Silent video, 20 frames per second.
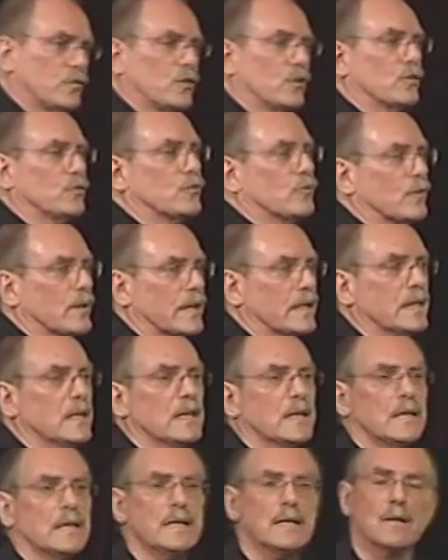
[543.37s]
surgery
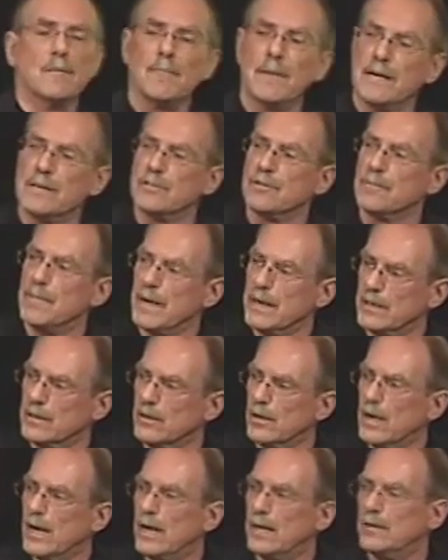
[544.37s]
in a major
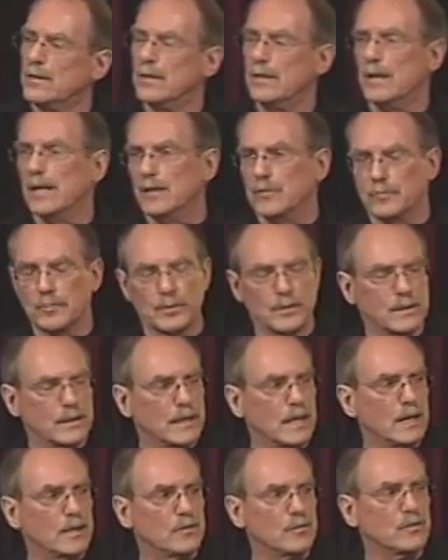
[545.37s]
medical hospital in the
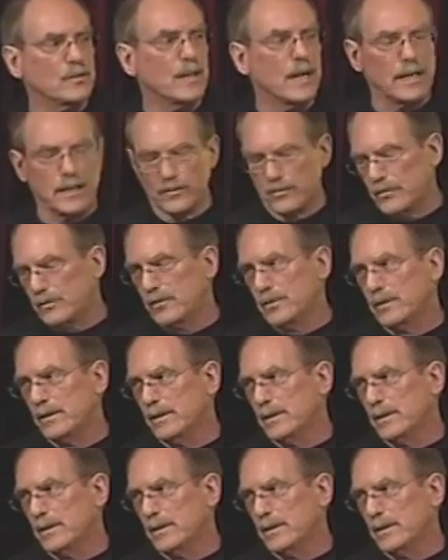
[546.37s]
United States.